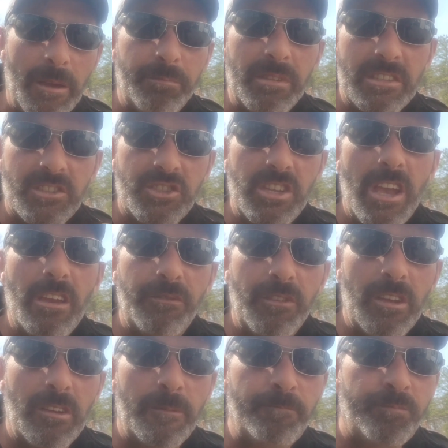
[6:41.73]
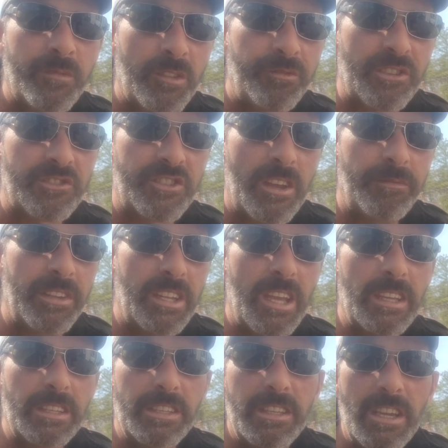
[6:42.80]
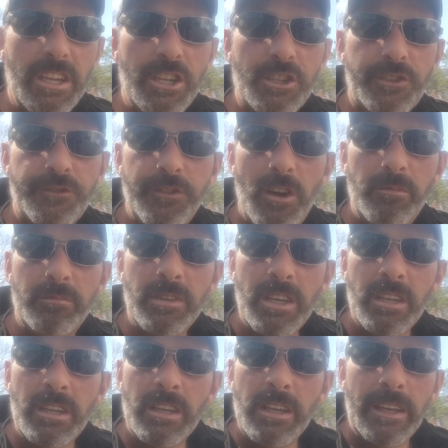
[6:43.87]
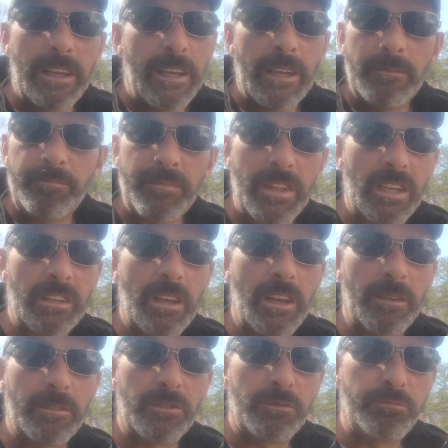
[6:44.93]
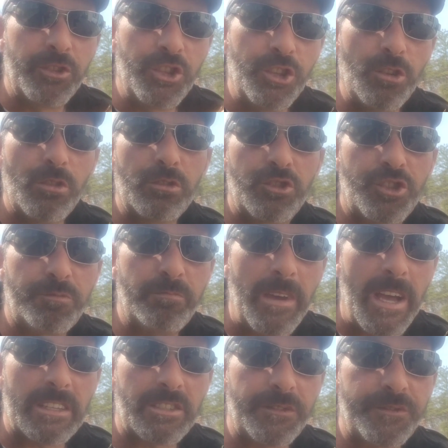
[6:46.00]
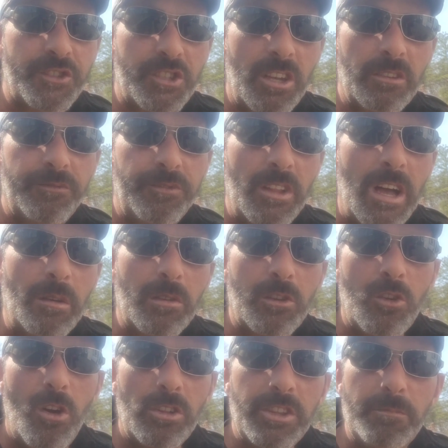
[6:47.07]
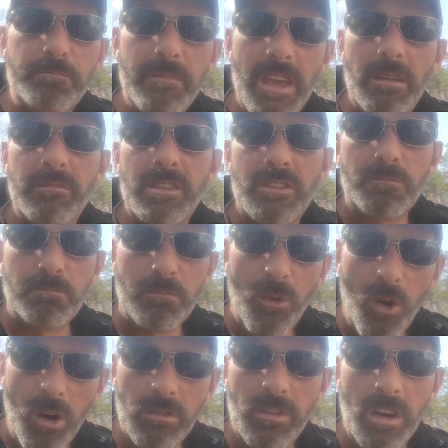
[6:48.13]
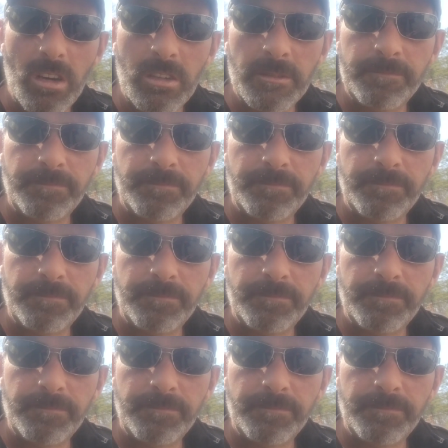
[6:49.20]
I've been saving for 7-8 years from a huge massive sunflower called the Mammoth Mora.